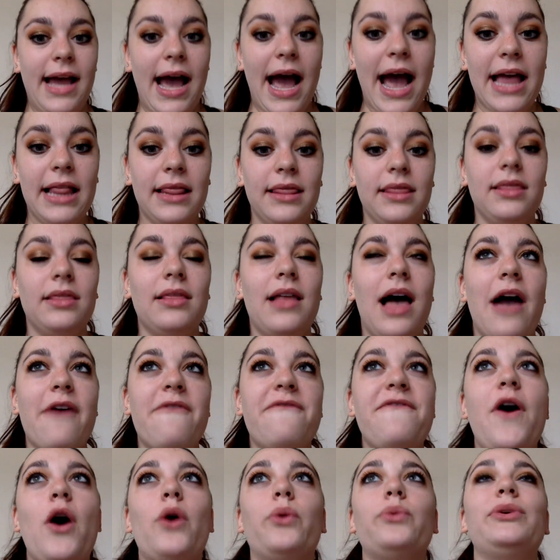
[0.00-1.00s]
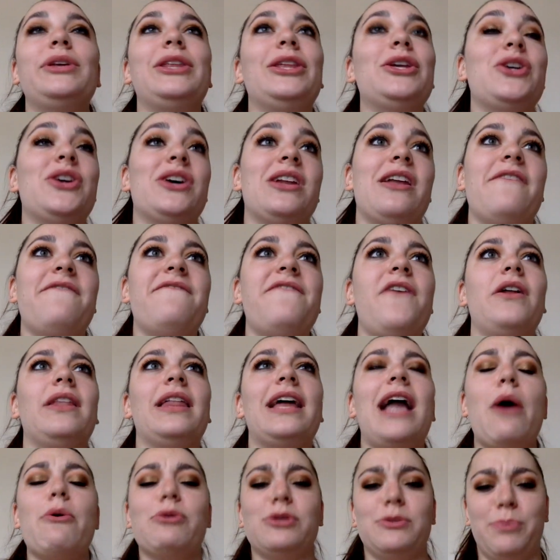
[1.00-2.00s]
I felt really good. I felt
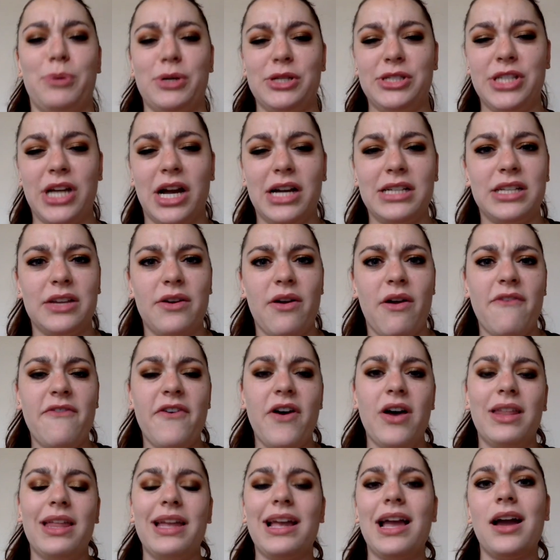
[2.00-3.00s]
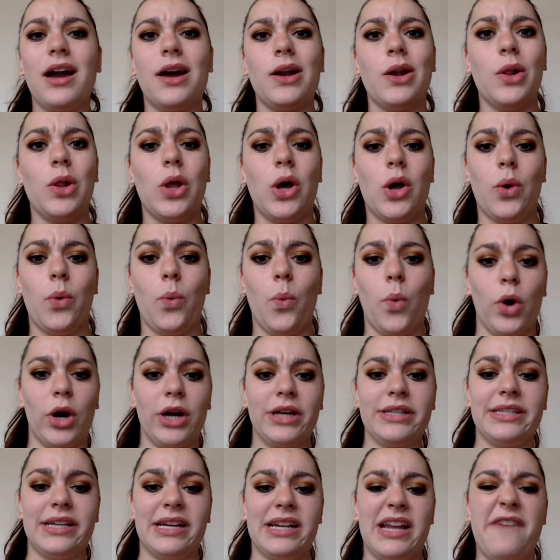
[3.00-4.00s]
like I was productive. I felt like I got a lot of
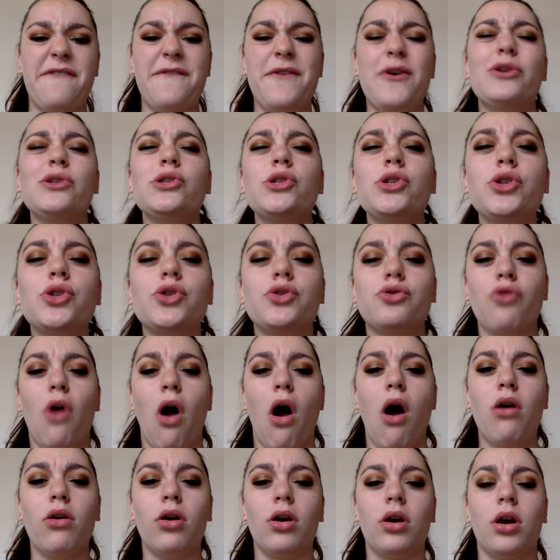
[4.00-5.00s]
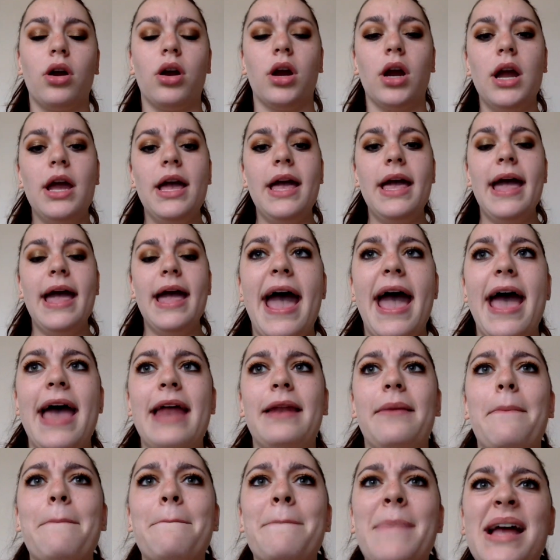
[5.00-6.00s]
work done. I felt stronger,
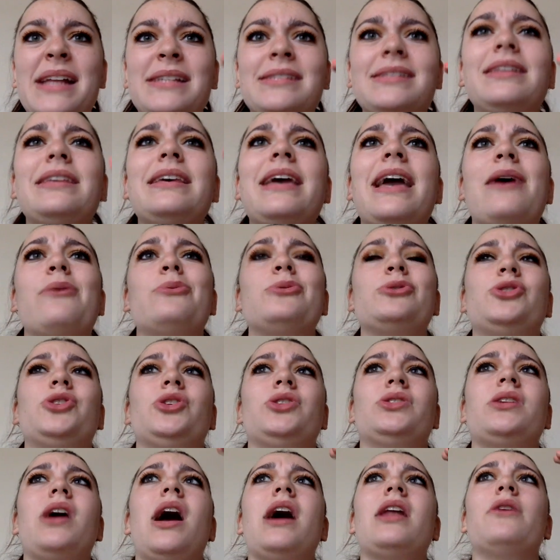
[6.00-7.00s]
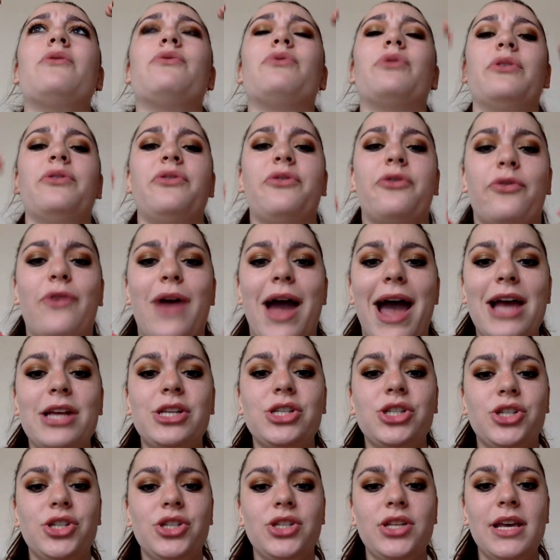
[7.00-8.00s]
and mentally I was just kind of
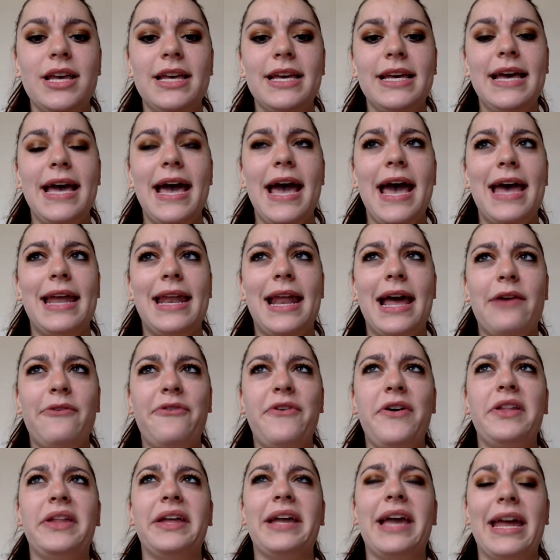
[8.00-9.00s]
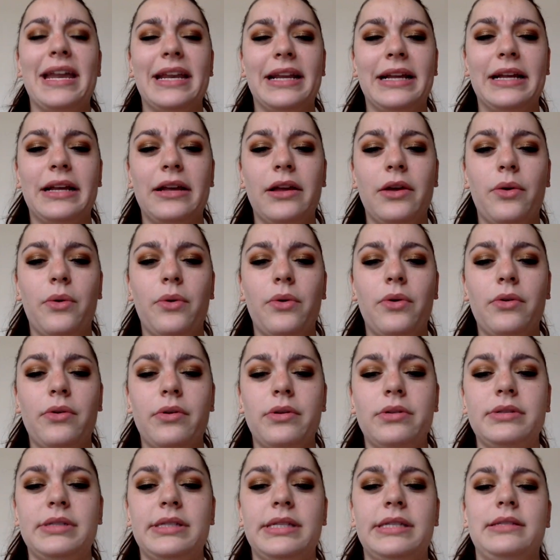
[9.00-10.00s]
refreshed, and I felt like I'd
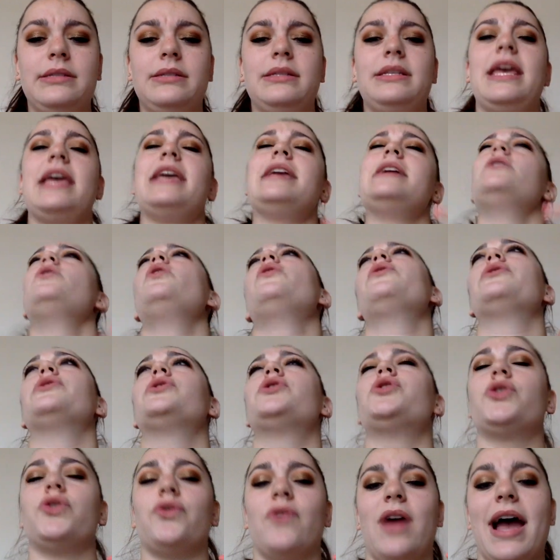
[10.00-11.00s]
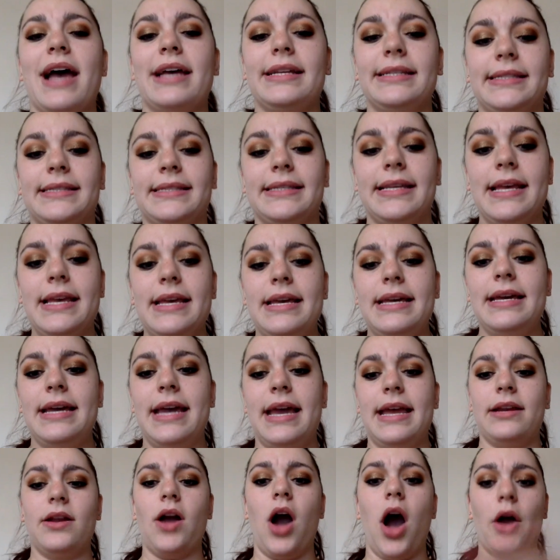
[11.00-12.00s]
taken all the stress
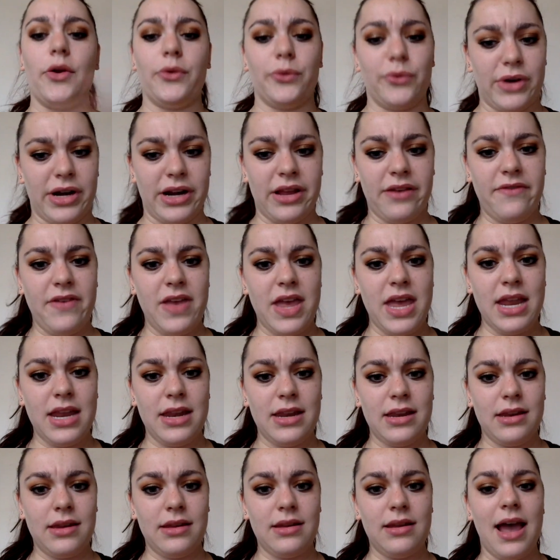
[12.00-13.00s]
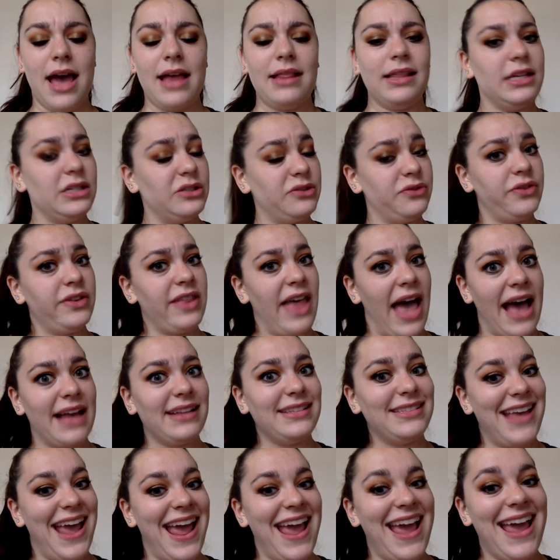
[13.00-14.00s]
and gotten rid of it, at least for
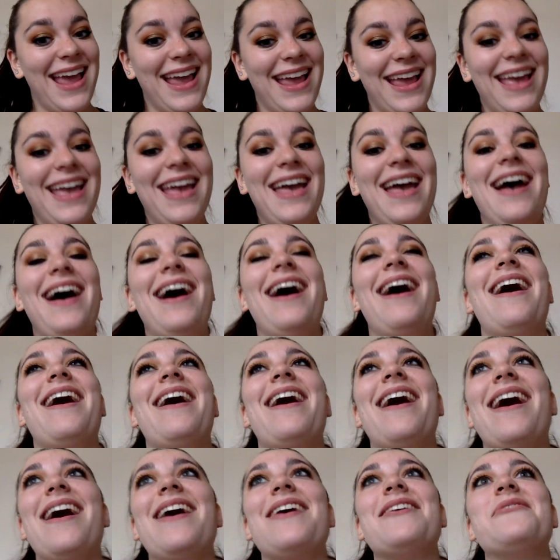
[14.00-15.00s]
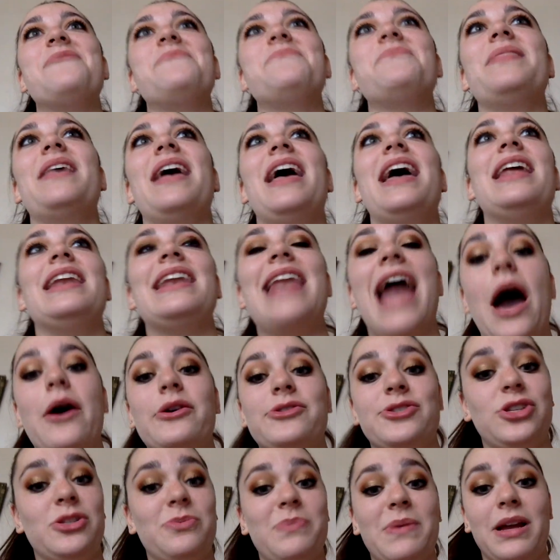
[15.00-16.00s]
that day. And now
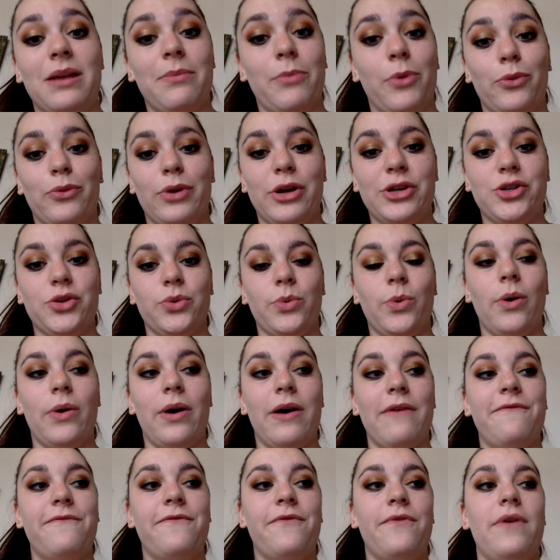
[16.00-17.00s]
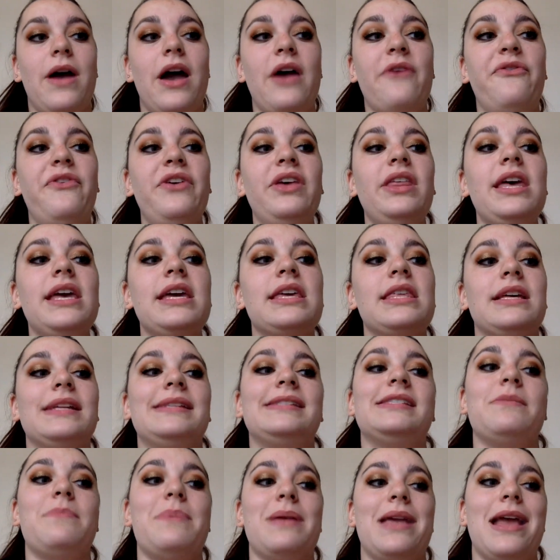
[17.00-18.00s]
it's just become a ritual. I feel like
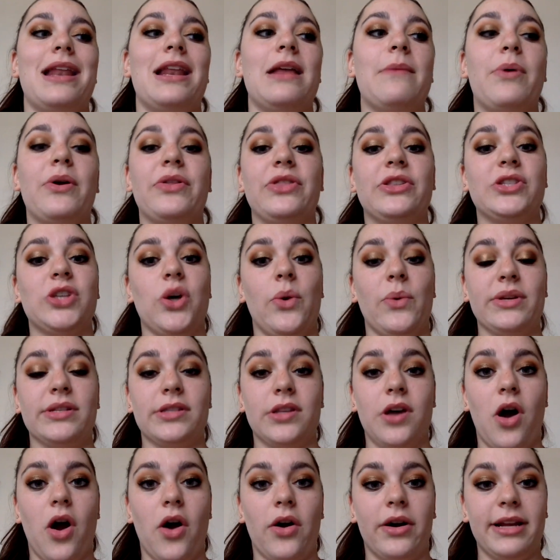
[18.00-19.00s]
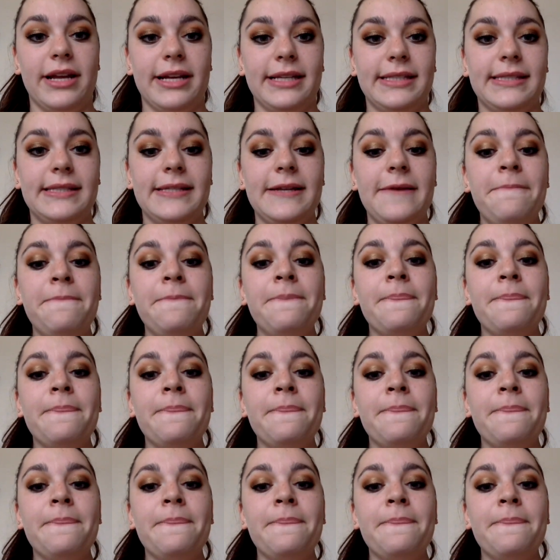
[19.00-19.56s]
it's the beginning part that's always the hardest.